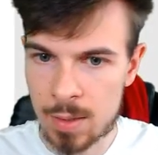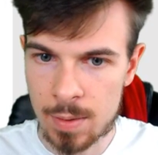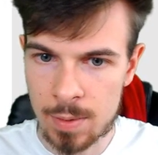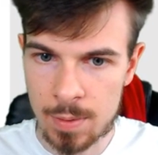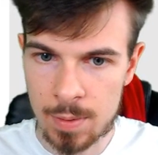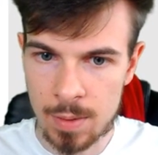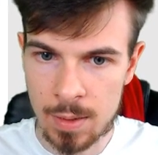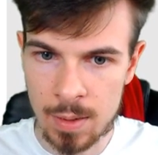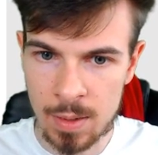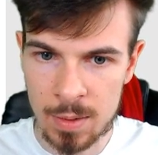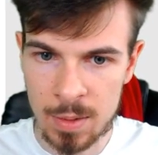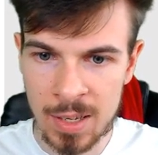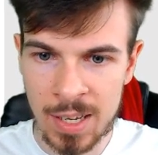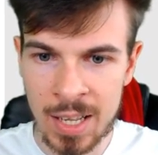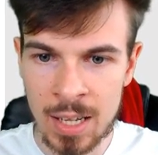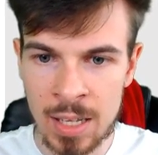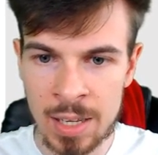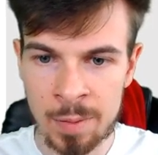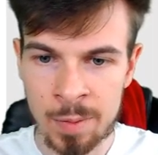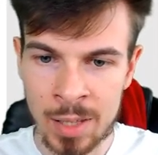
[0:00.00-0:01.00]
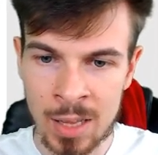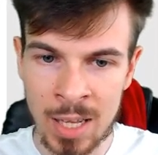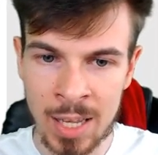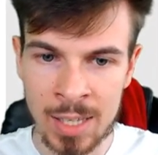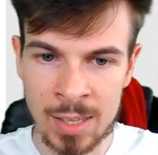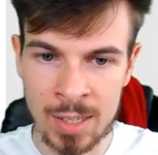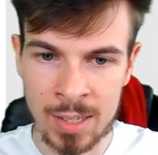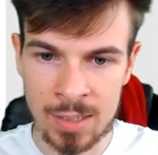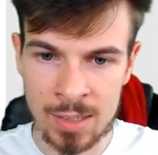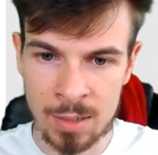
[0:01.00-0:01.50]
You can leave it like
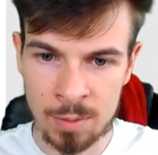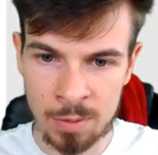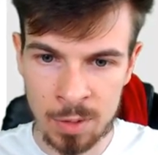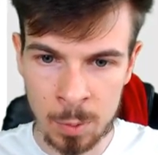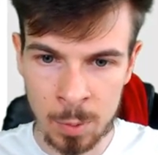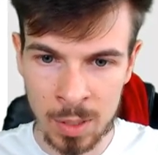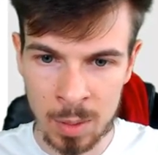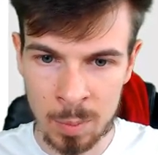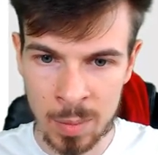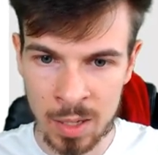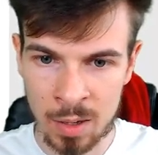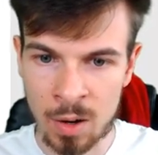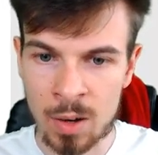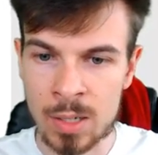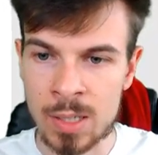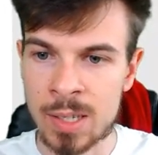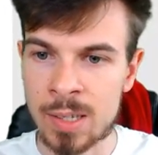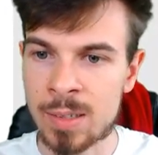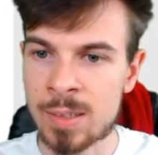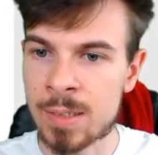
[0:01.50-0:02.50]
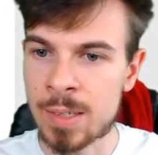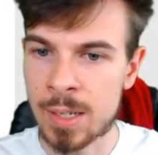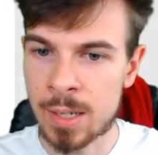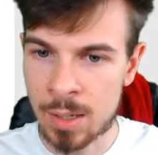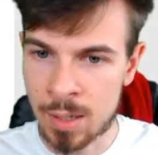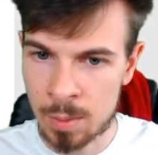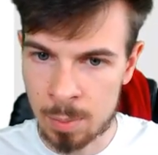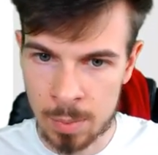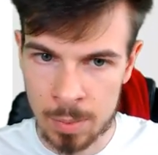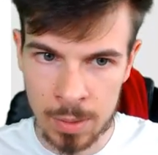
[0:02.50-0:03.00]
this if you want to be artistic,
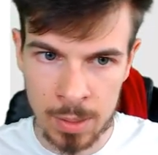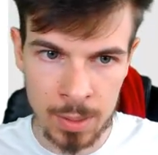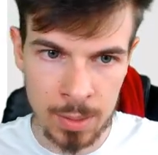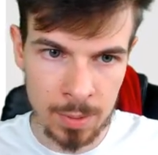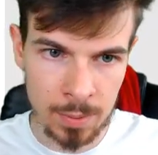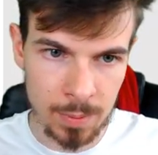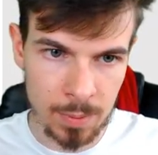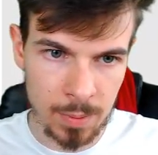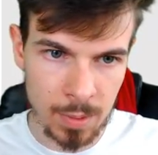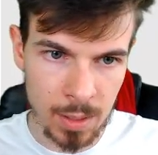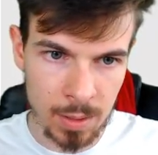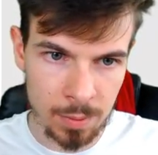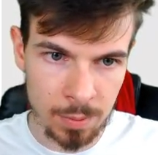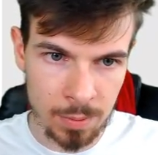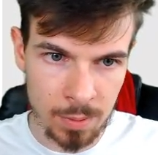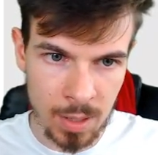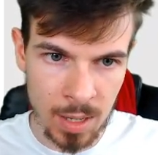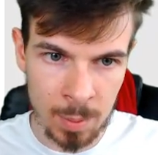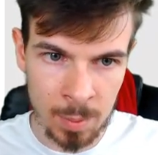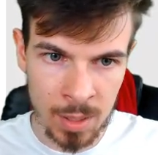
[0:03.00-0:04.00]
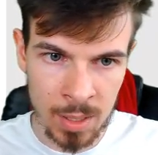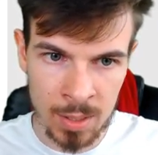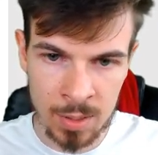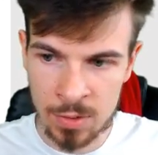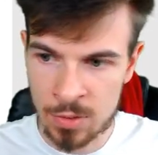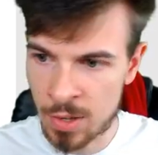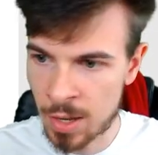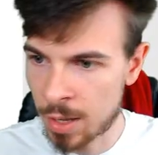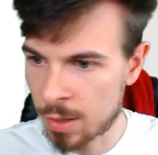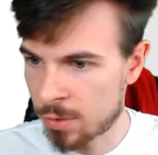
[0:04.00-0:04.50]
but I'm gonna
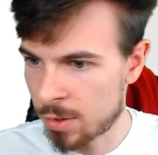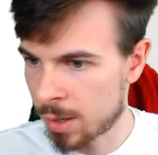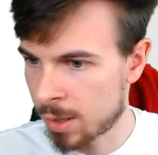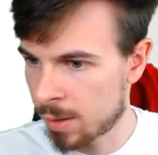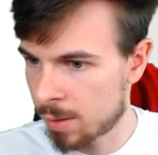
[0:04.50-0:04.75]
change it